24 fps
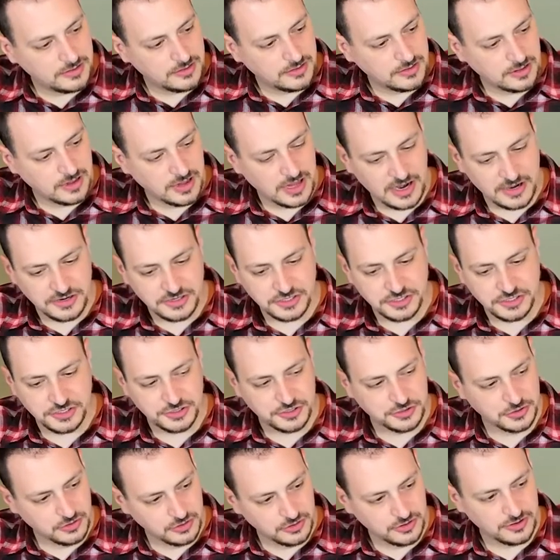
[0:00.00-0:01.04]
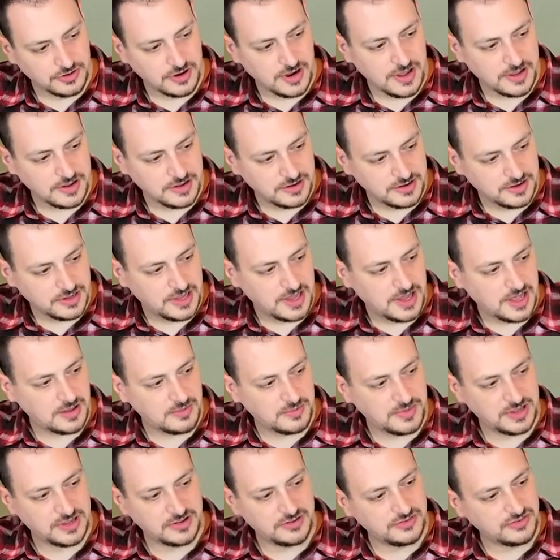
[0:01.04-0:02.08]
the largest shoulder I could
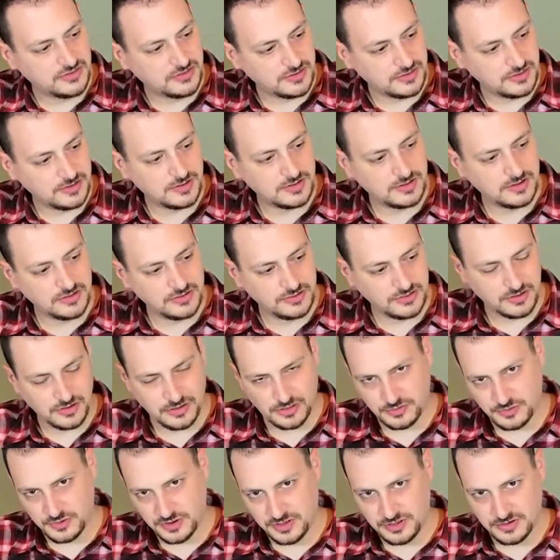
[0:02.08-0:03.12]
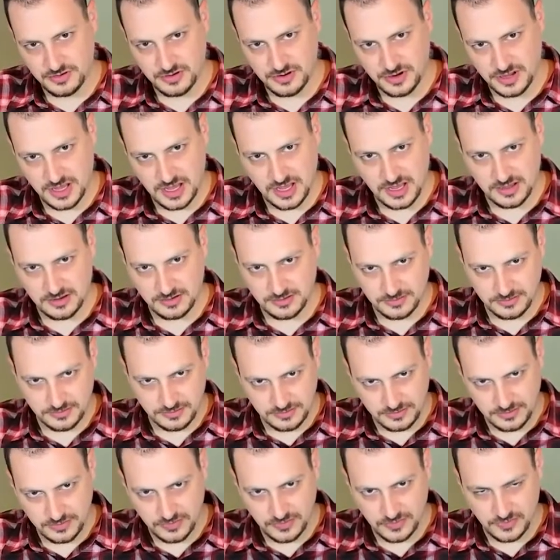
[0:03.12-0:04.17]
get because this is a 338
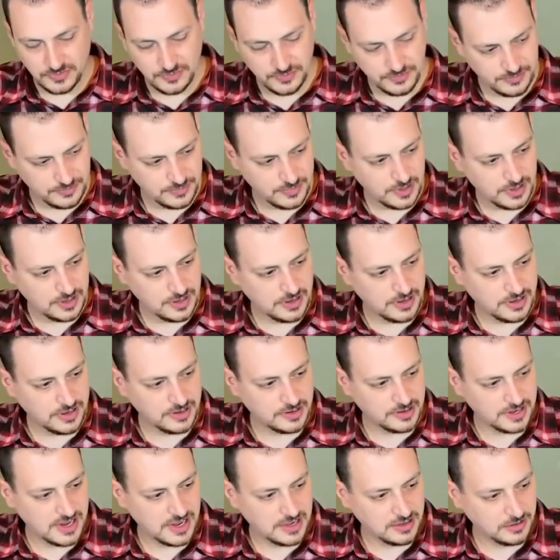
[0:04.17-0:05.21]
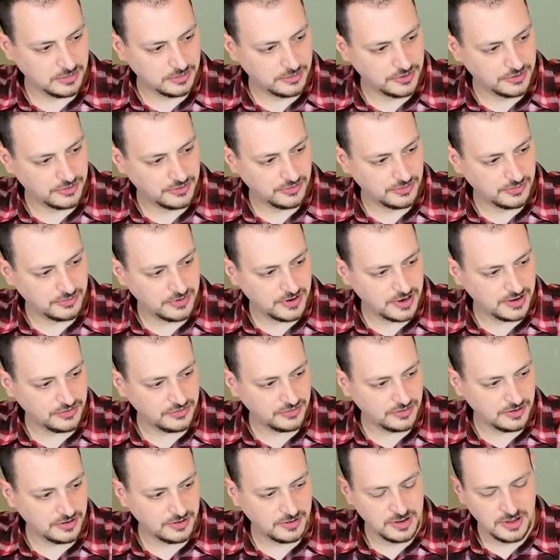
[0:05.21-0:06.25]
caliber
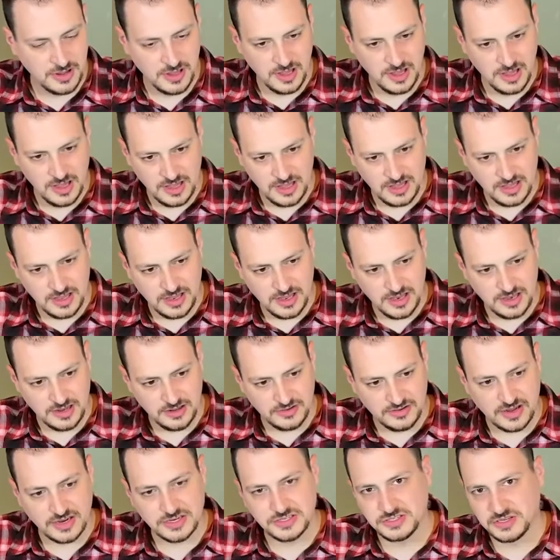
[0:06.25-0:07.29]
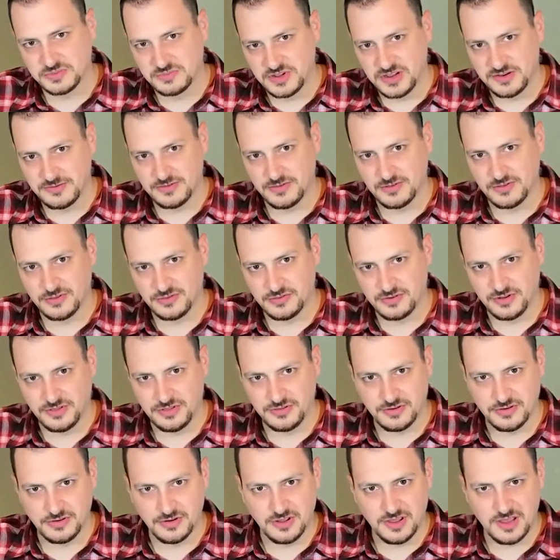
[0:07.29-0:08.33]
suppressor, and it's actually made for the
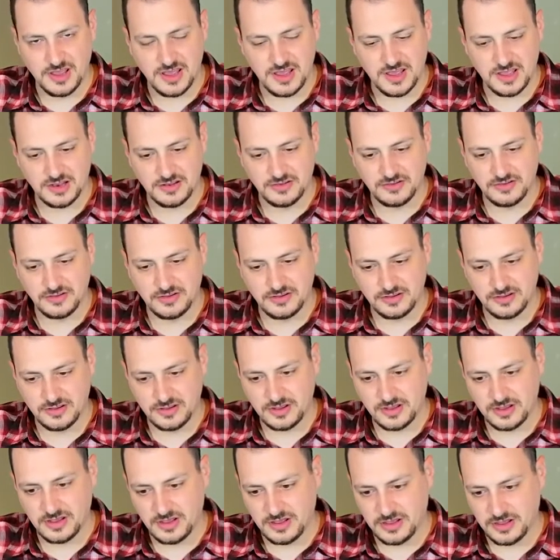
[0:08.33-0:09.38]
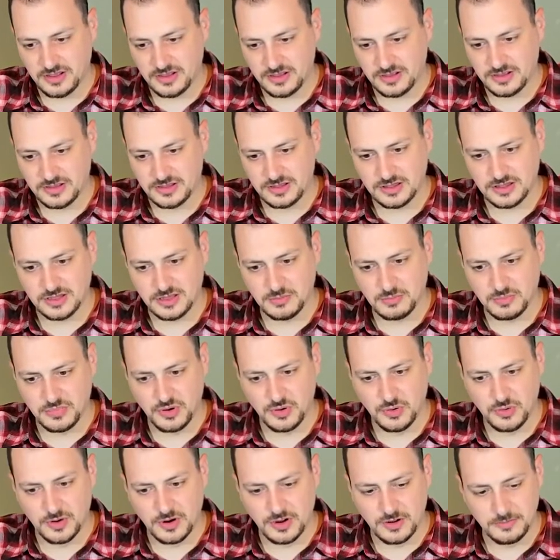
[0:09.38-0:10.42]
338
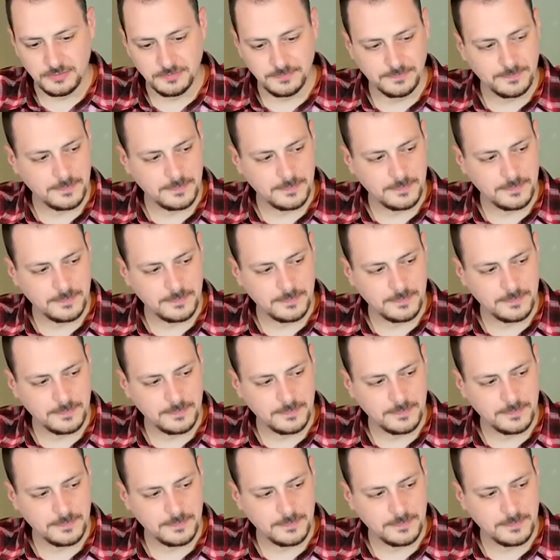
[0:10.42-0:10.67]
Lapua,